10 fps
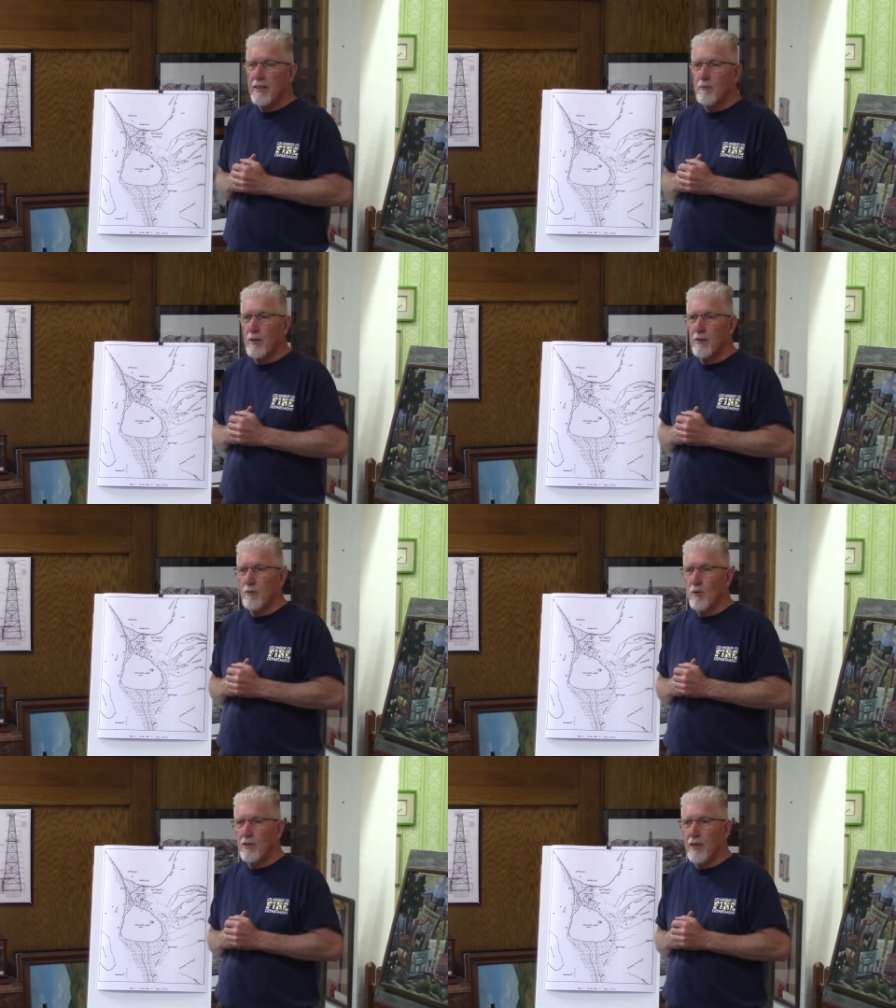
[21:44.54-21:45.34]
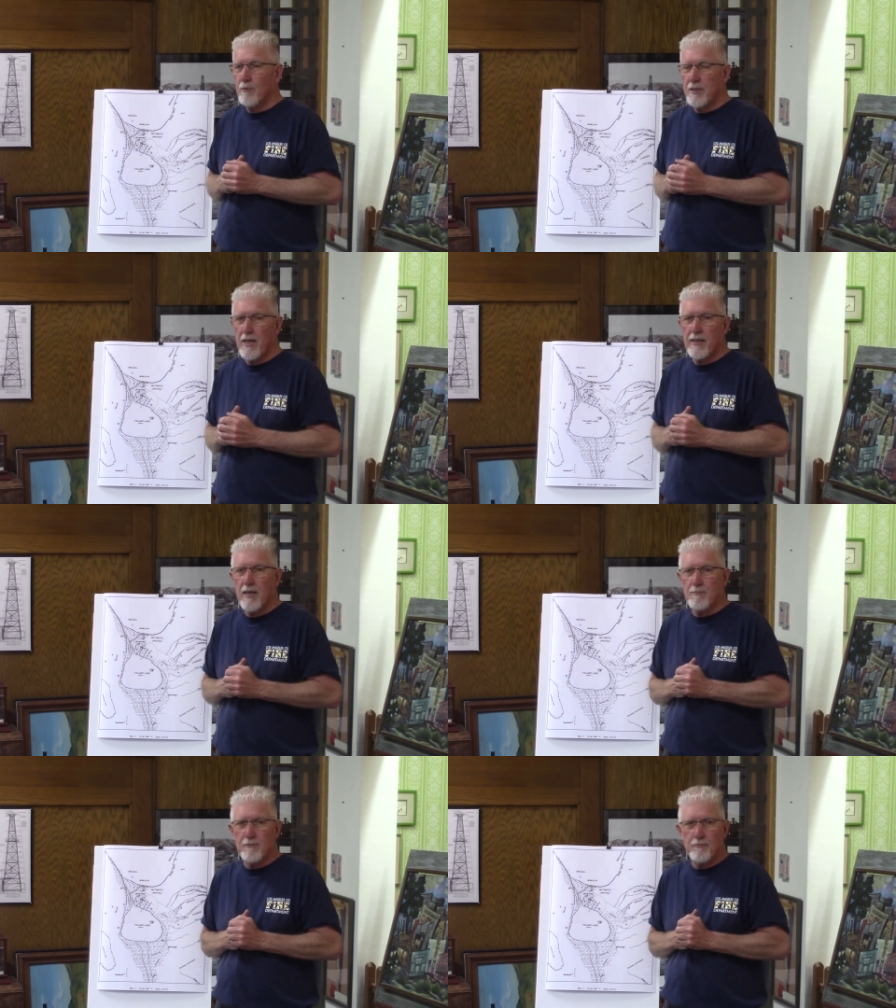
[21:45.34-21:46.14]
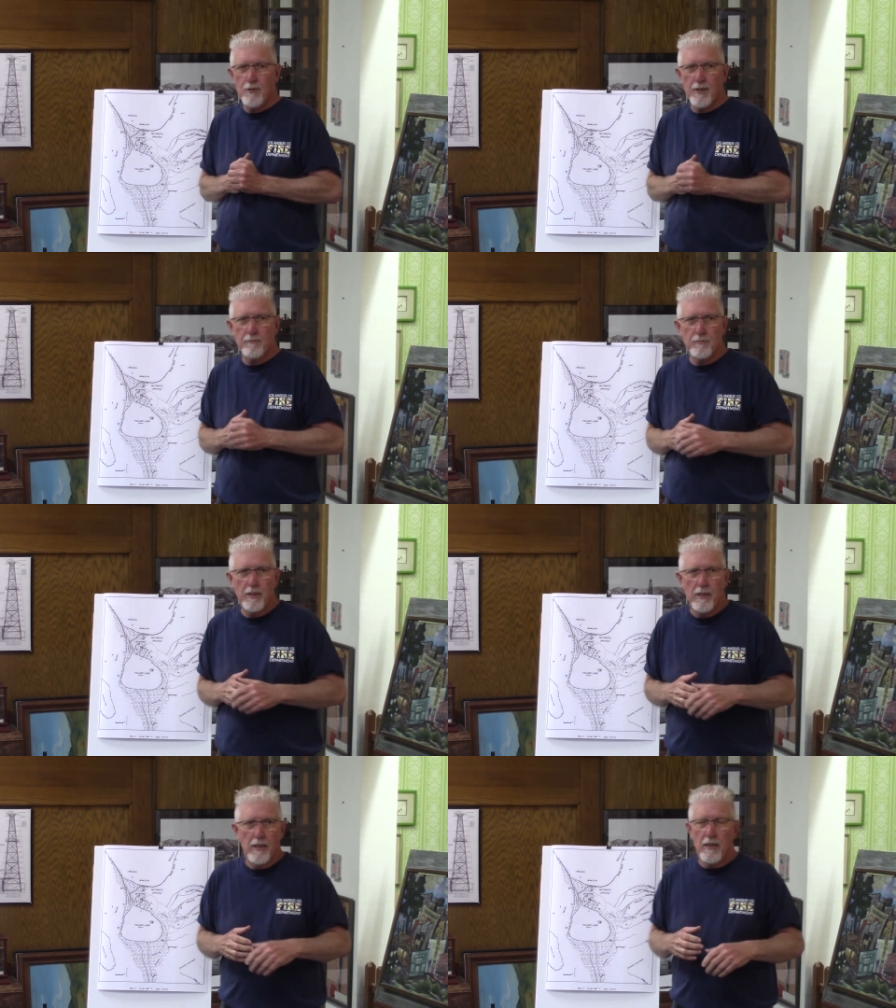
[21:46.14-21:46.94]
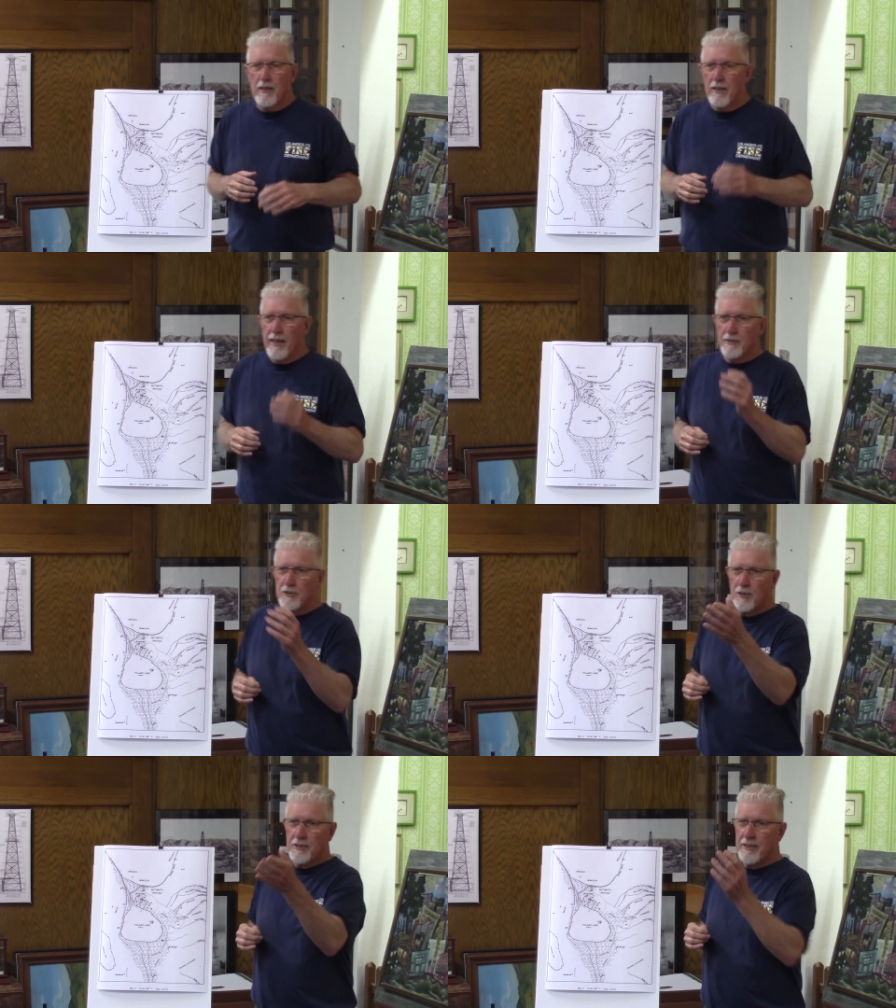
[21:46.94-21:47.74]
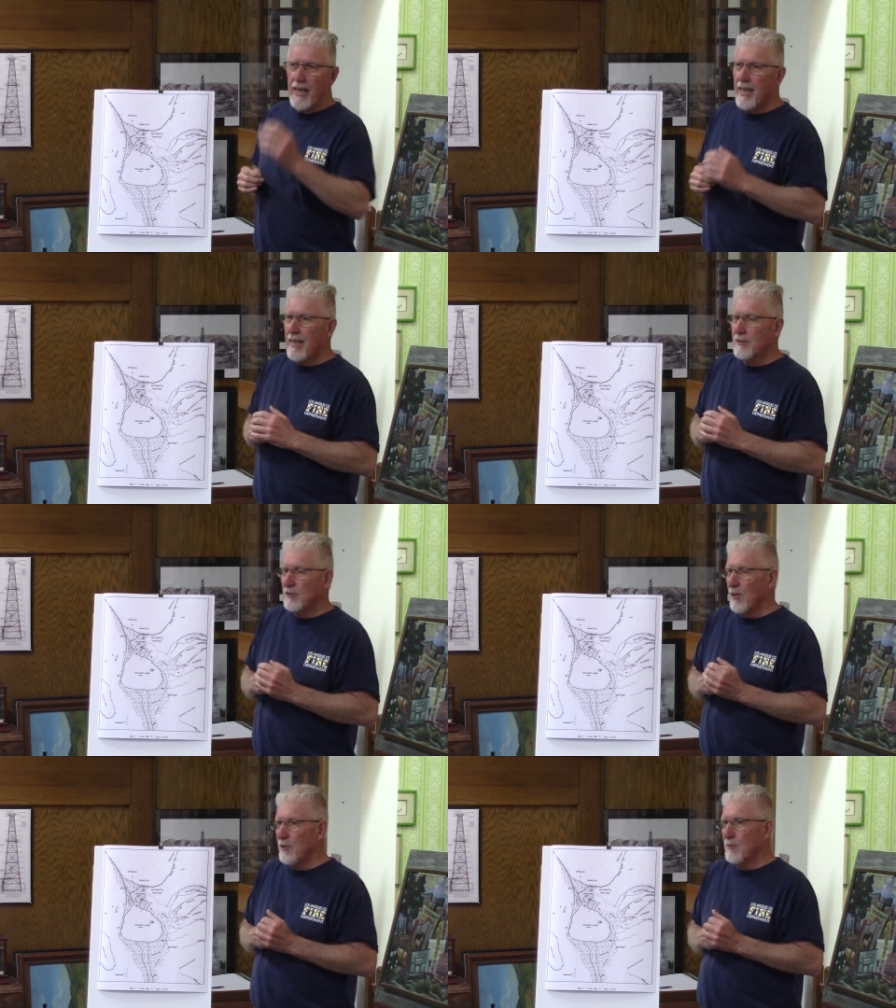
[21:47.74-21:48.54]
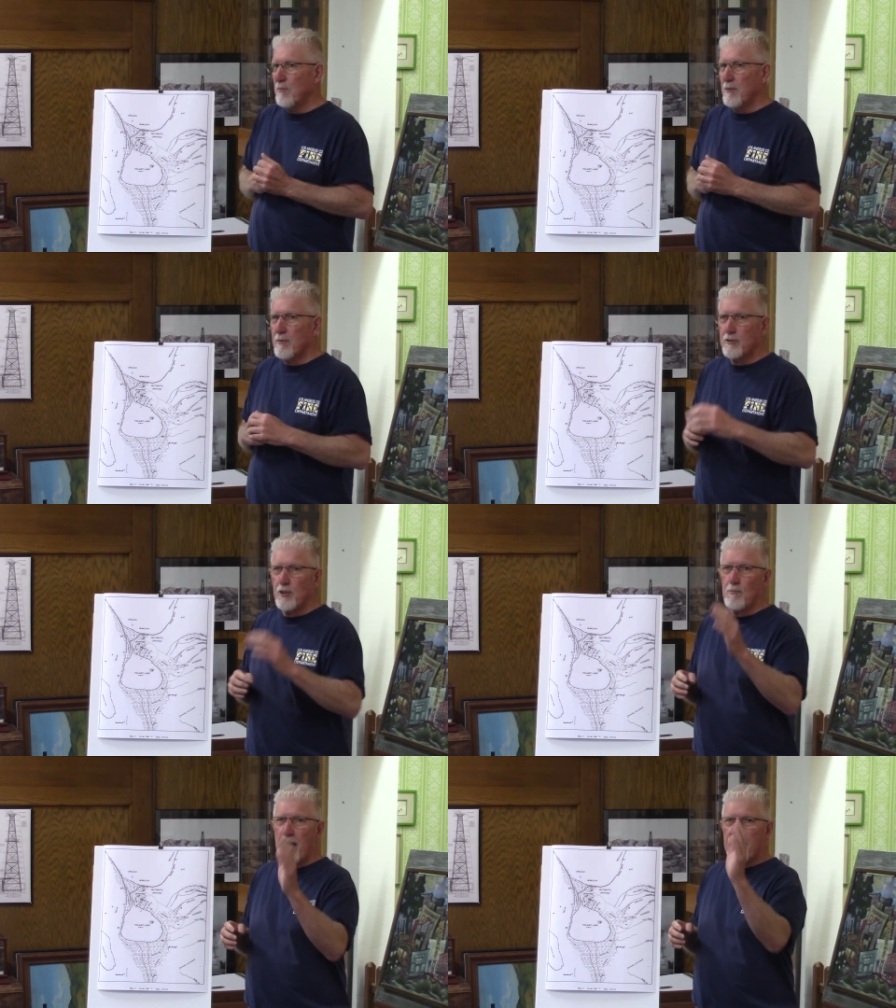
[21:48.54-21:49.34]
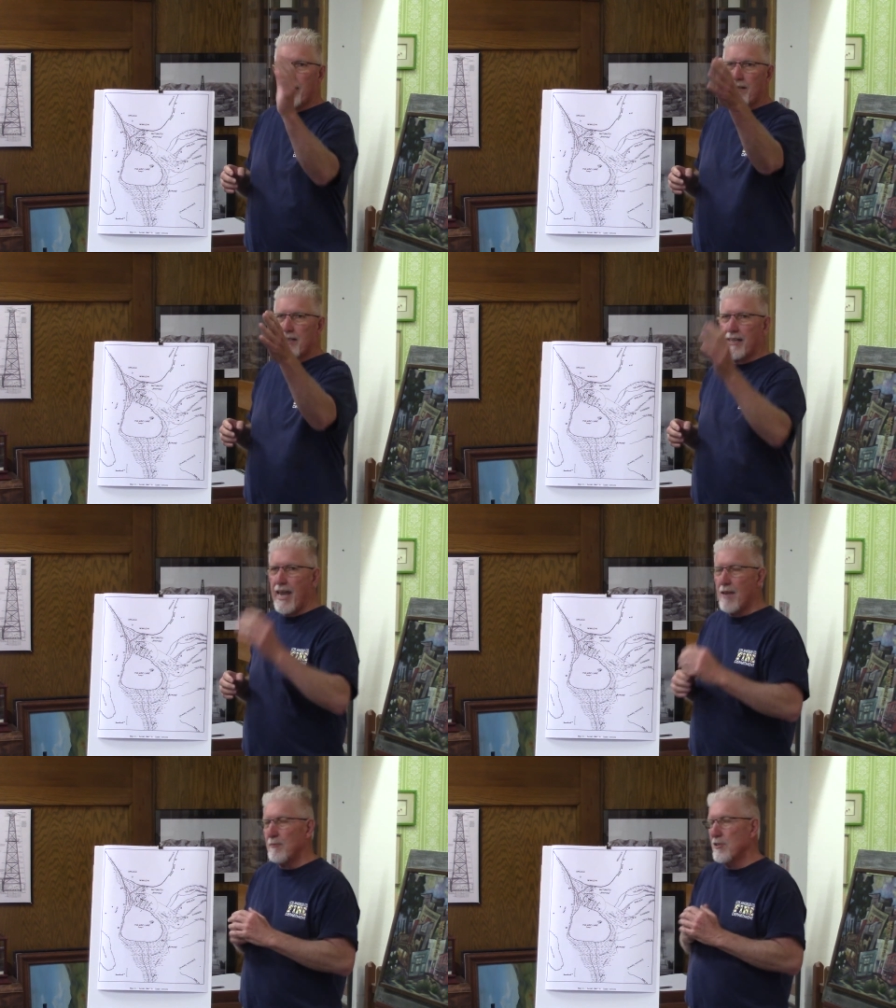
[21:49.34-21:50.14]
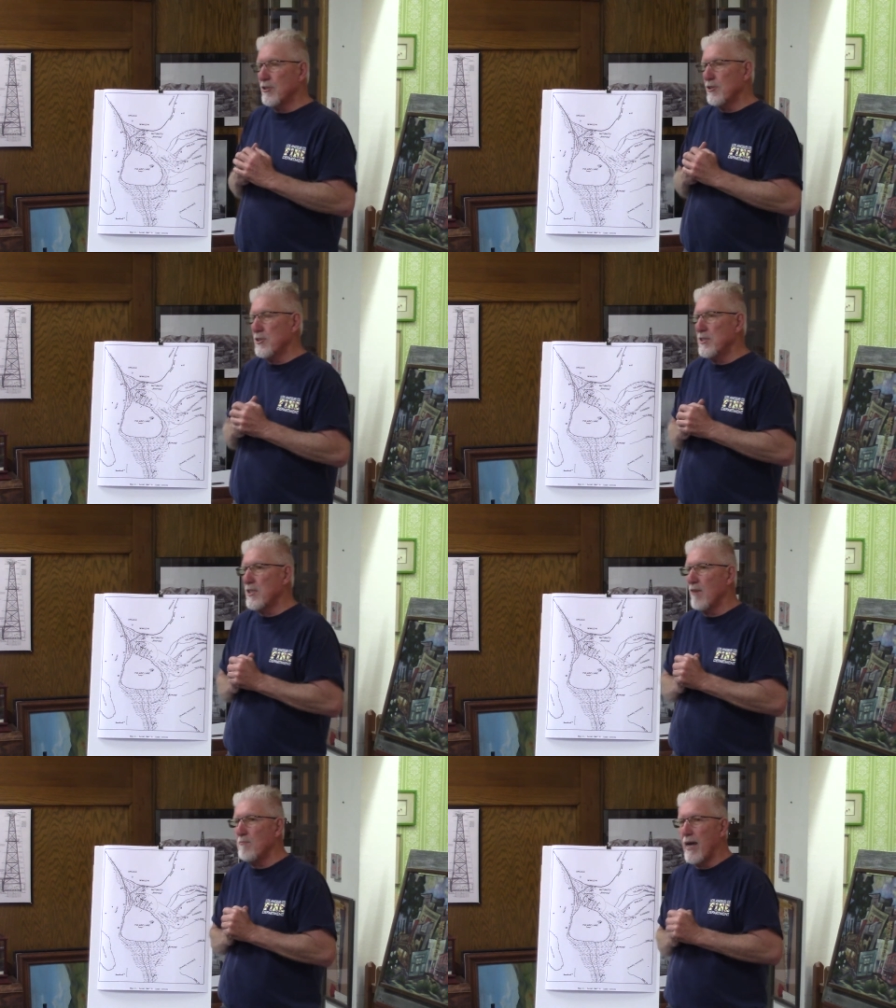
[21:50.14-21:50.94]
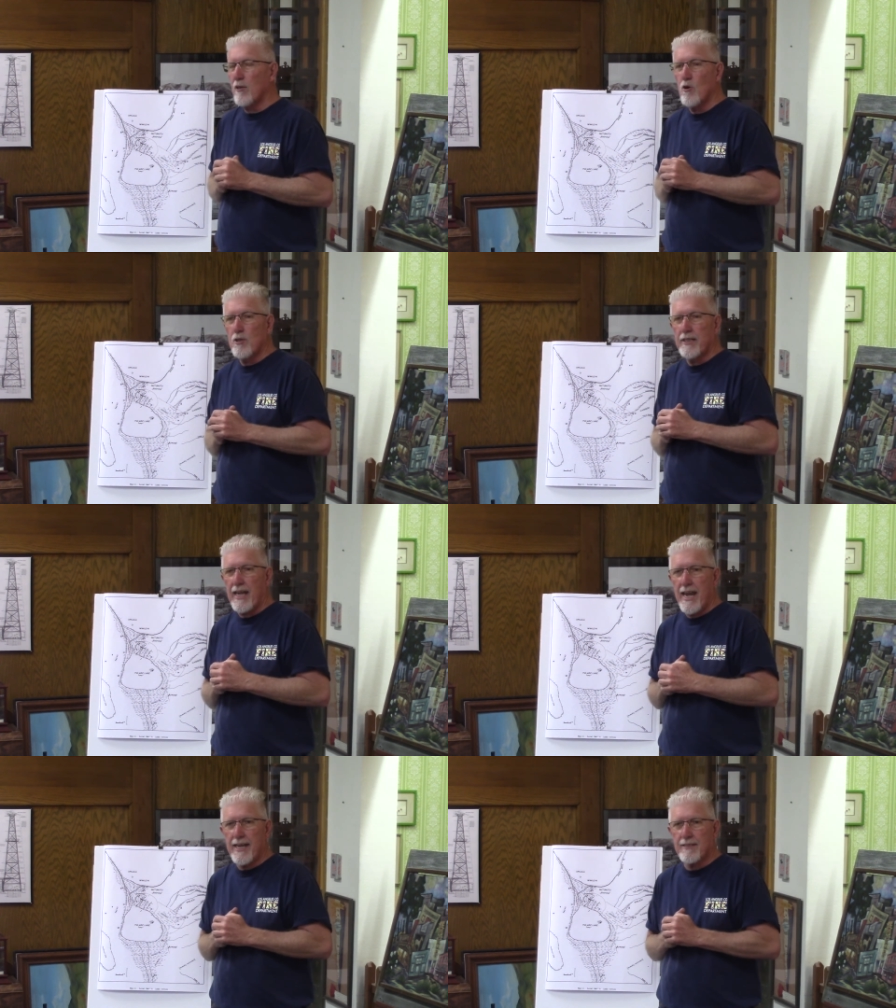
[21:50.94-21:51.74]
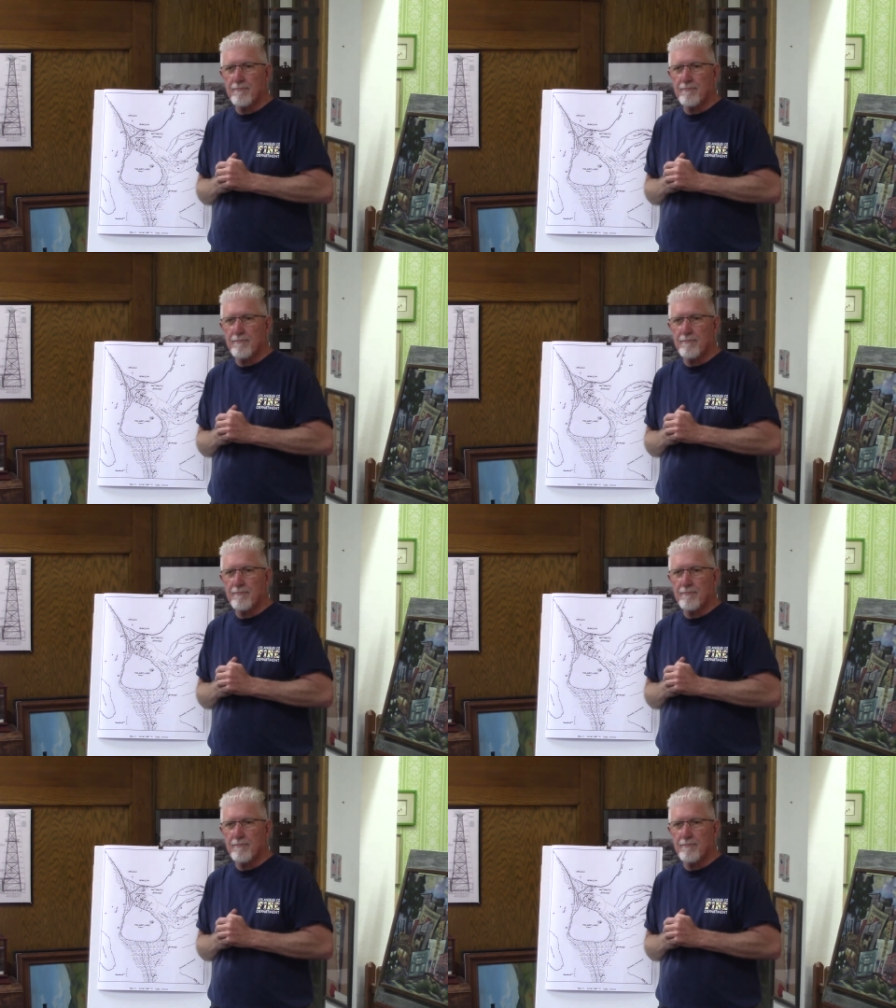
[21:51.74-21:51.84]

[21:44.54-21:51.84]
where, where they were dug up before. And so today I was told there people, so back here in the cabinets, you'll see stuff by Gordon Kane.